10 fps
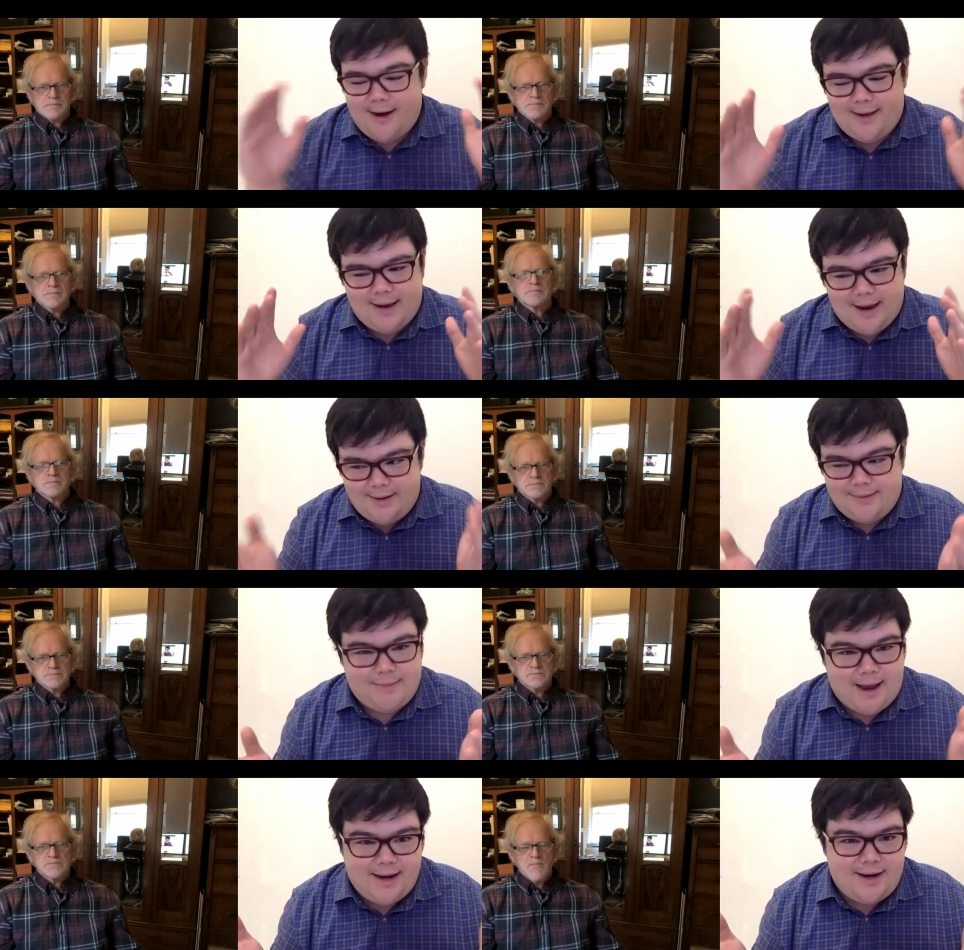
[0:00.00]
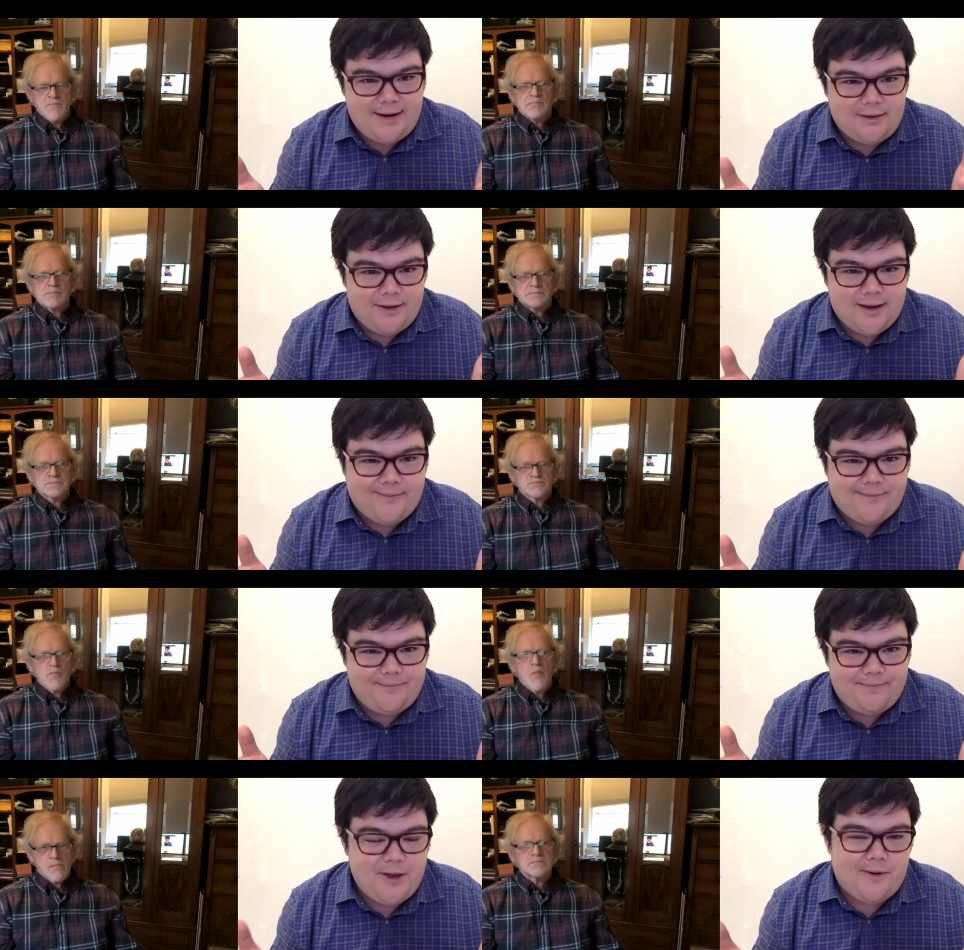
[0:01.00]
Speaker 1: right, I, I need to look
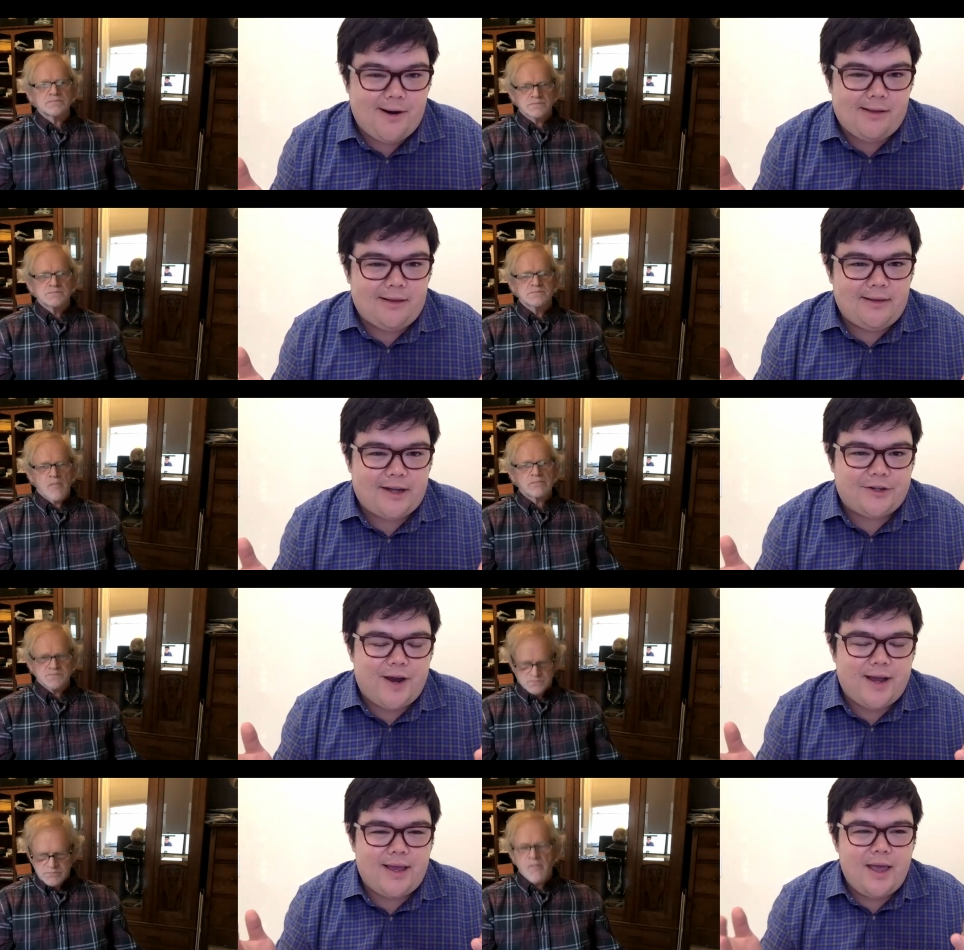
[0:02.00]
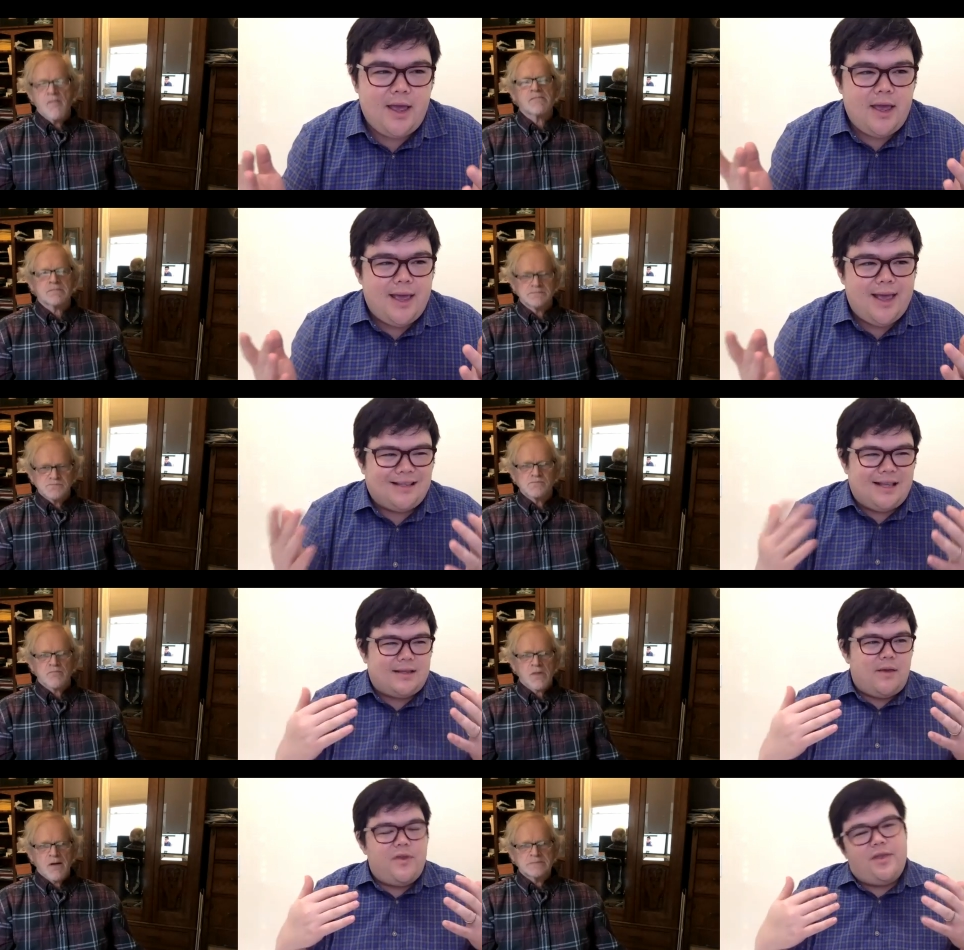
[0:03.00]
up going all electric. Is that
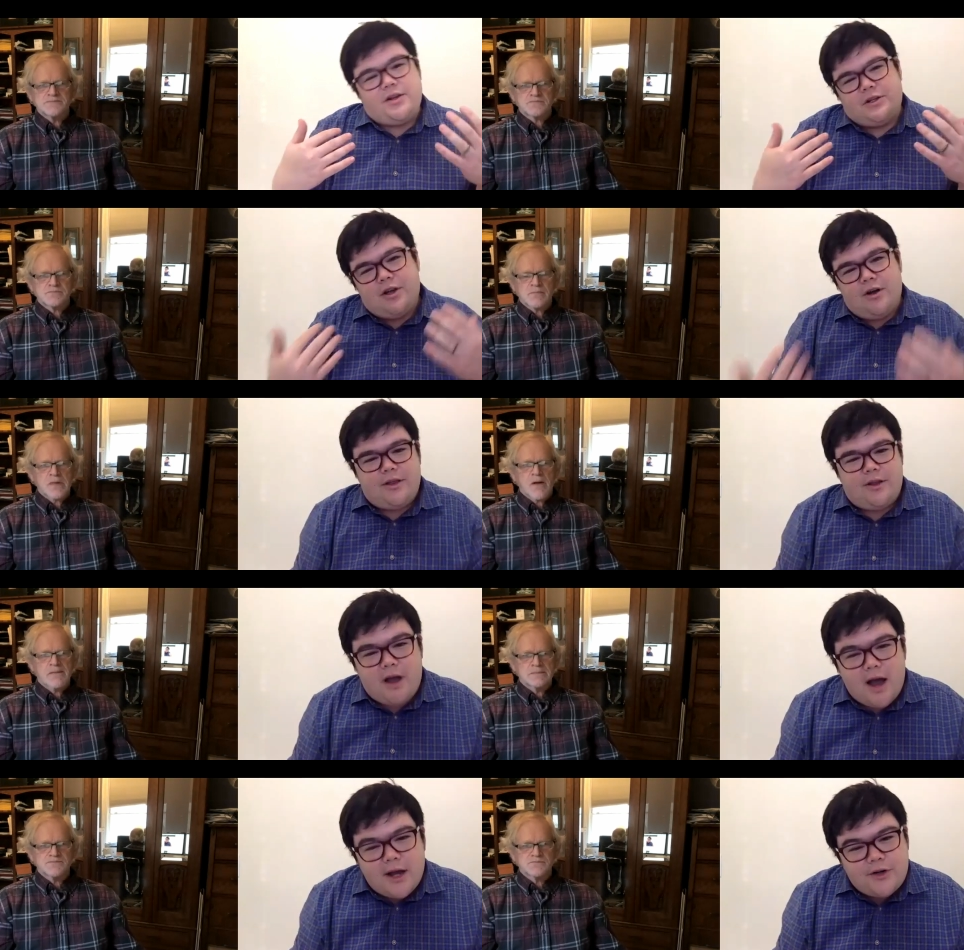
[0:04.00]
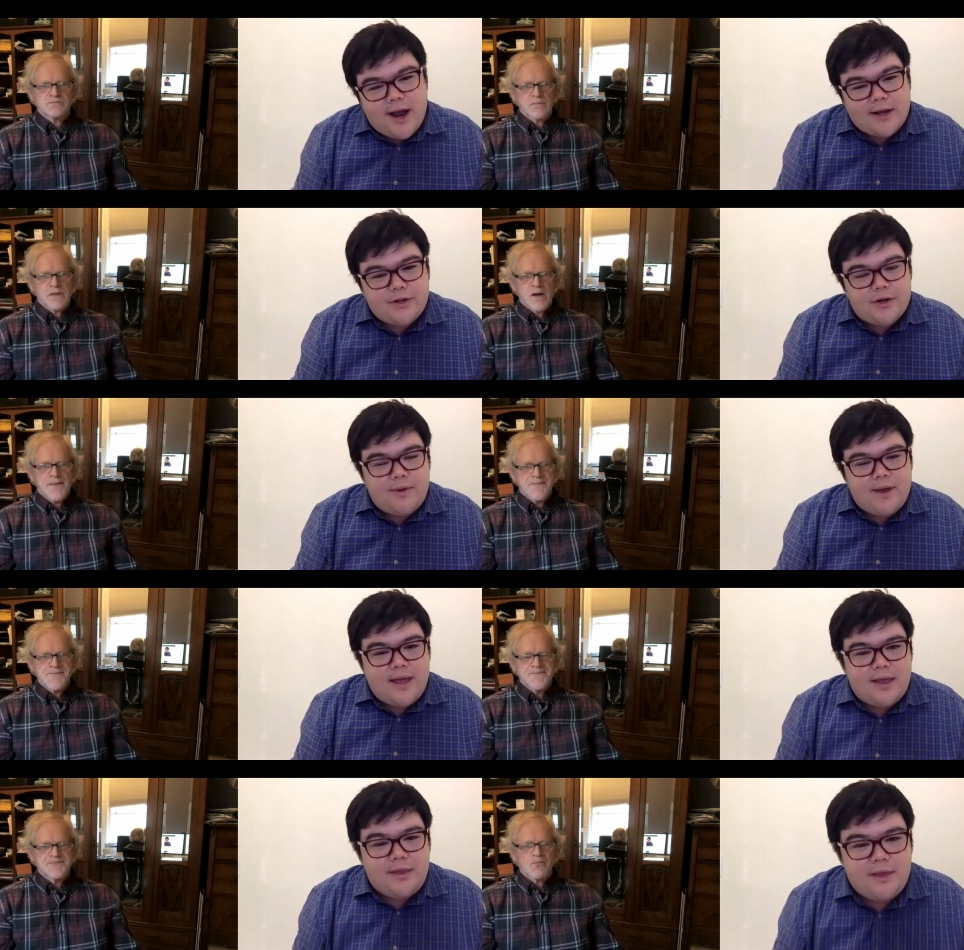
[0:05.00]
something they just go to their contractor
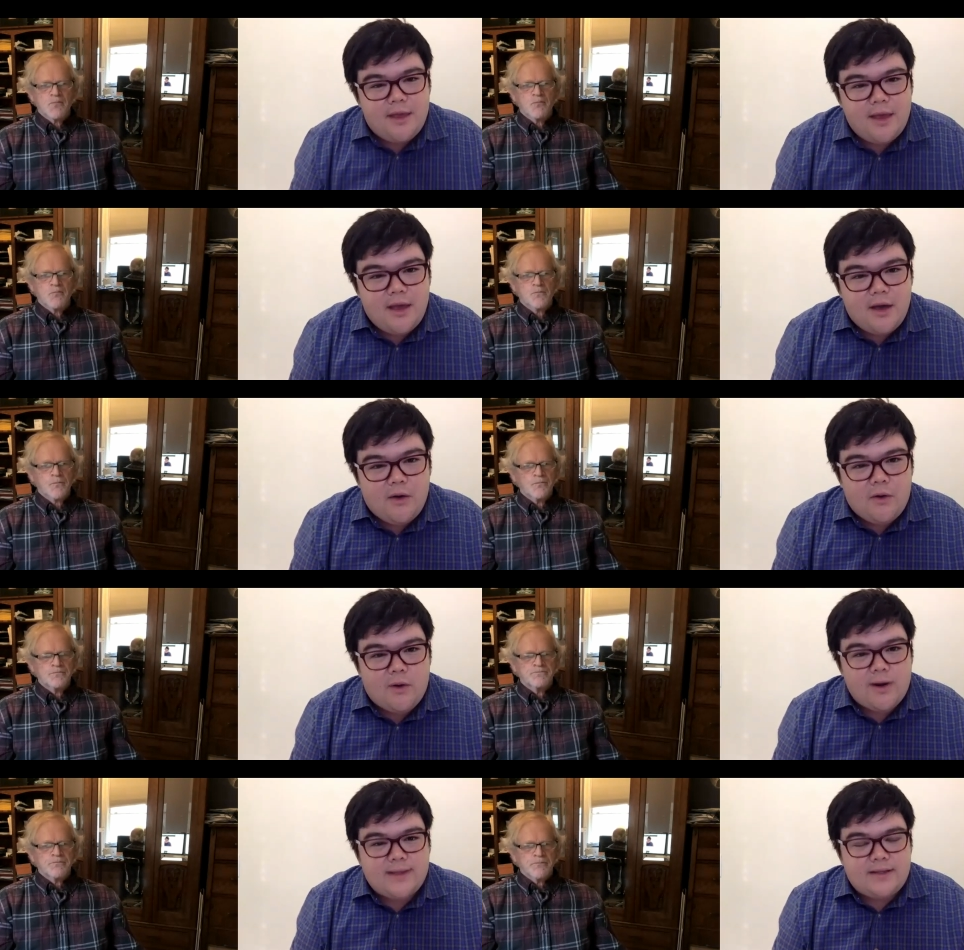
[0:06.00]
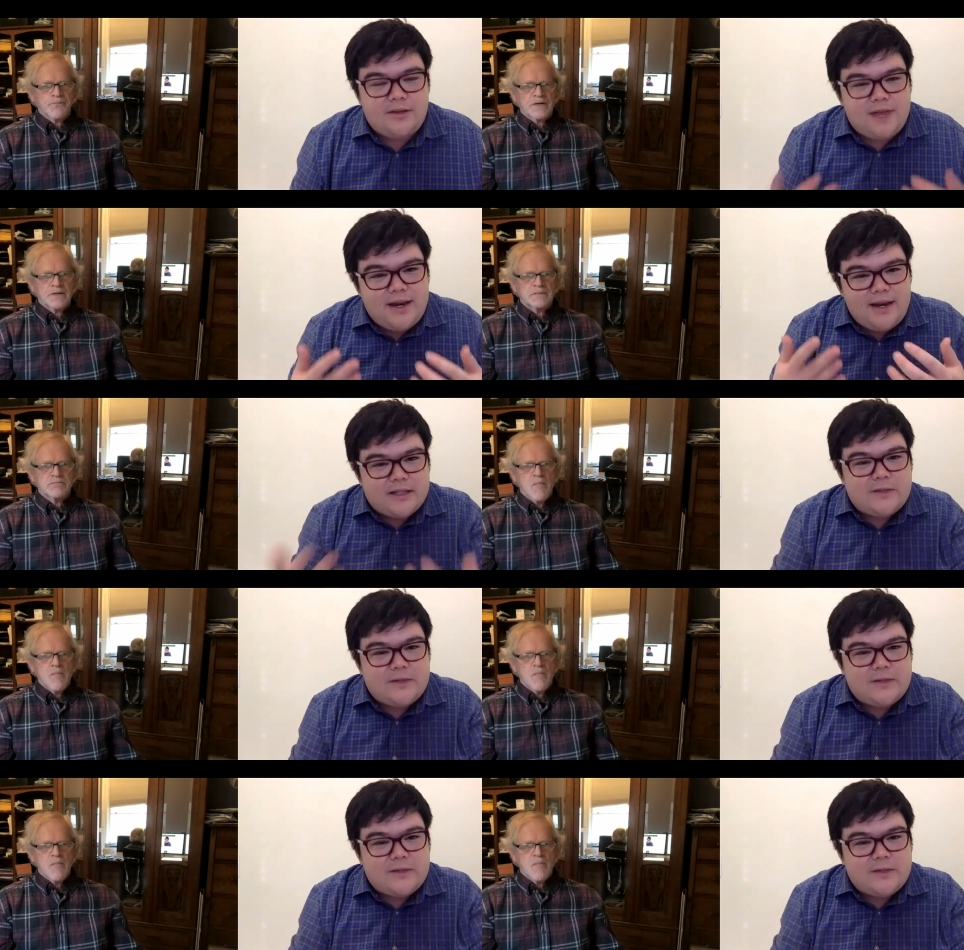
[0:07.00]
with? or is, do they need